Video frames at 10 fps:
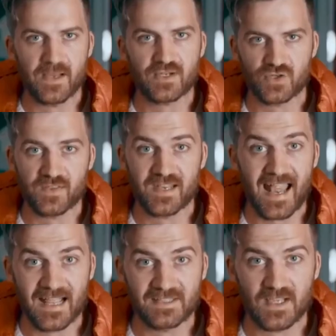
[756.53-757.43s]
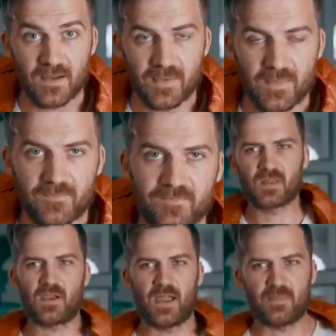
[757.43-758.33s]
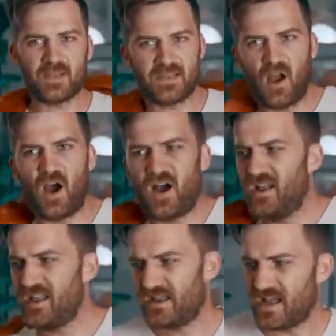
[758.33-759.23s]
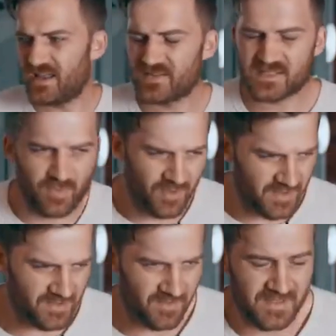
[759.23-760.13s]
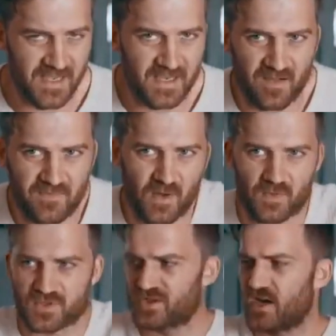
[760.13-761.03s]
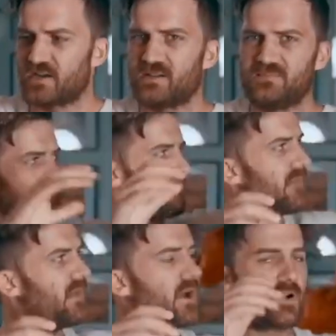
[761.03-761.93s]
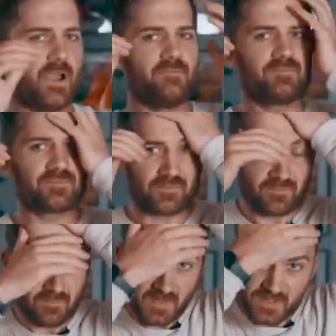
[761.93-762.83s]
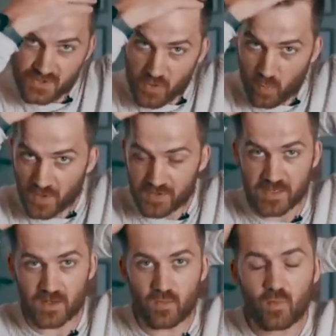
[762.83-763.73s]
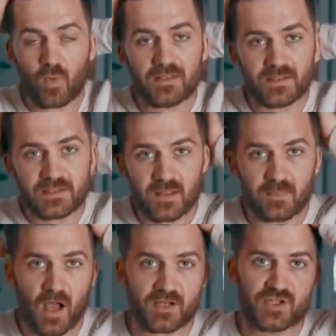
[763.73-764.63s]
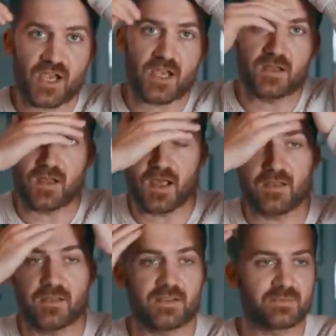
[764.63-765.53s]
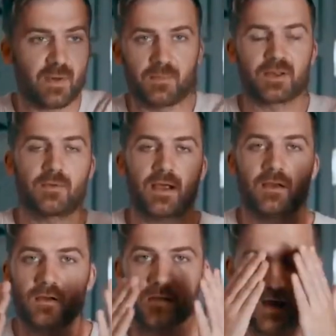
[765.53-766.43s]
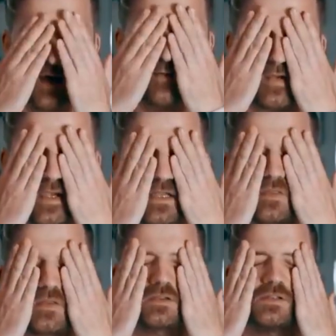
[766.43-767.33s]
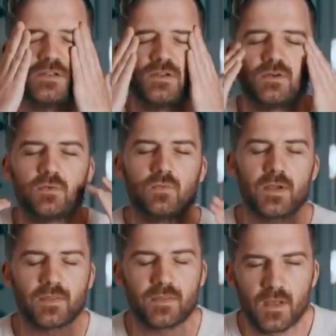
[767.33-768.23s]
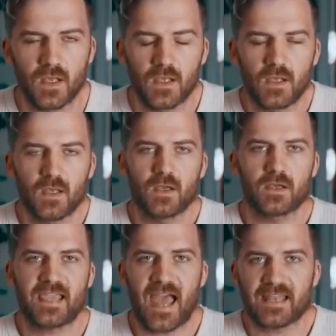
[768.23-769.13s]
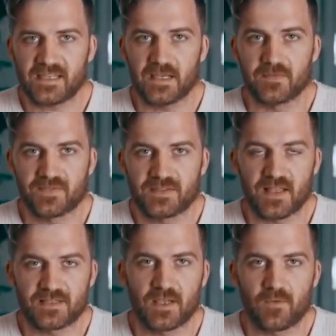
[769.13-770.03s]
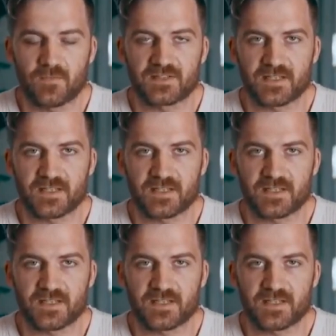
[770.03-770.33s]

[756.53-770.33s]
make sure that it adds up. Okay, I'm getting hot at this point, so I'm taking off my orange jacket. Okay, so you're wondering, what does the blockchain and this public record have anything to do with cat gifs that sell for